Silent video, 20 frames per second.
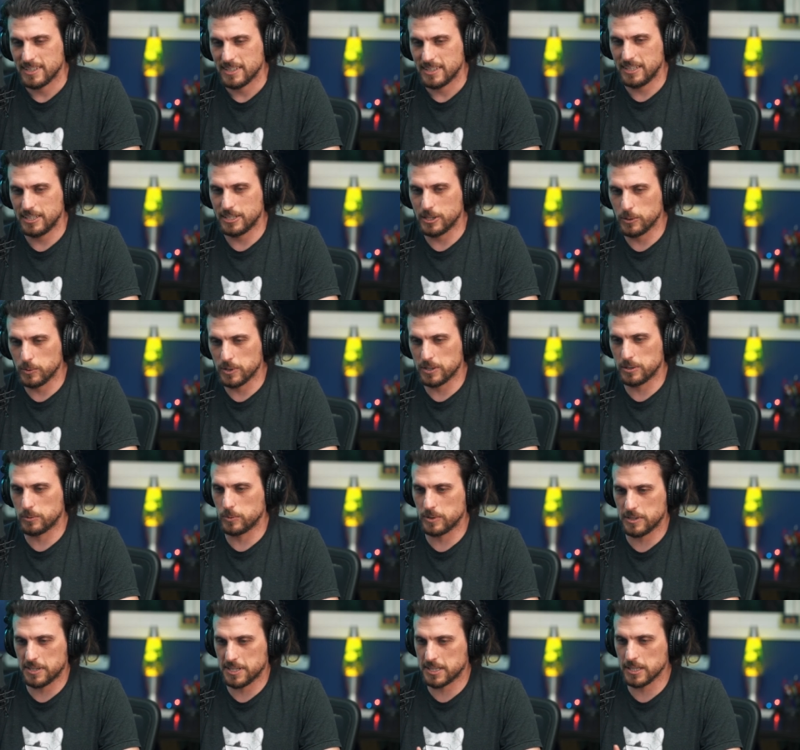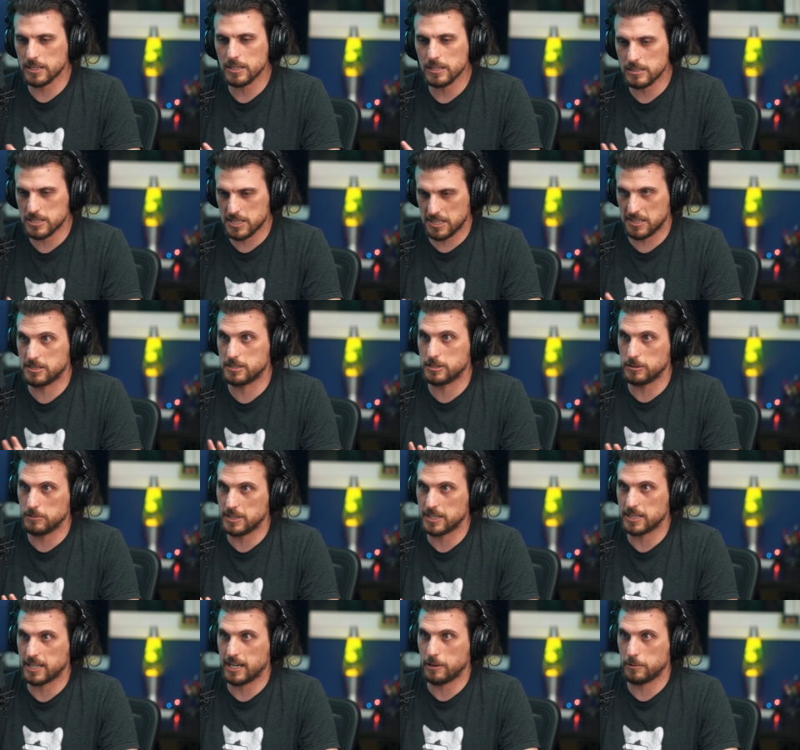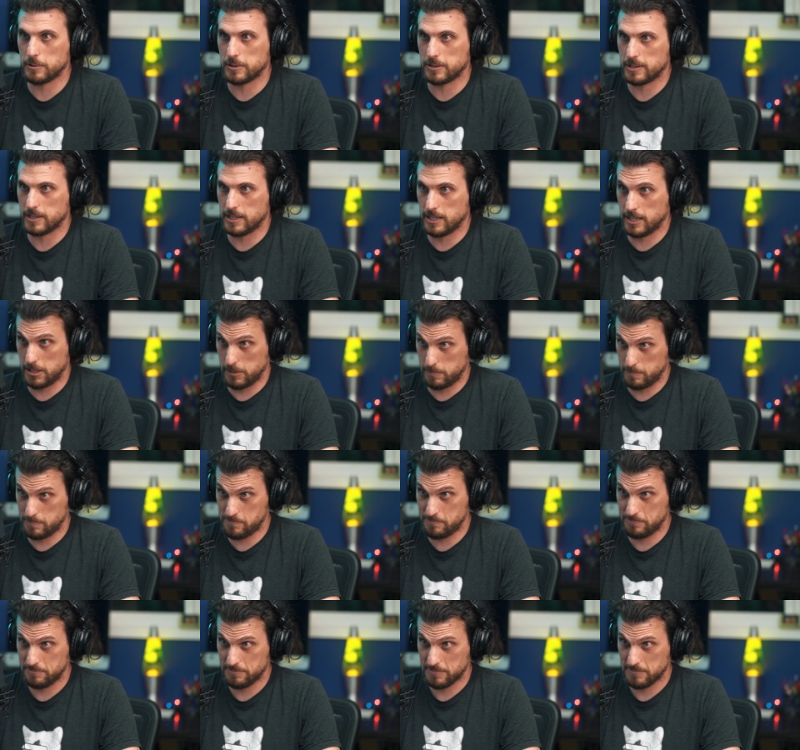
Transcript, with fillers: you know, we're we're still just doing our um,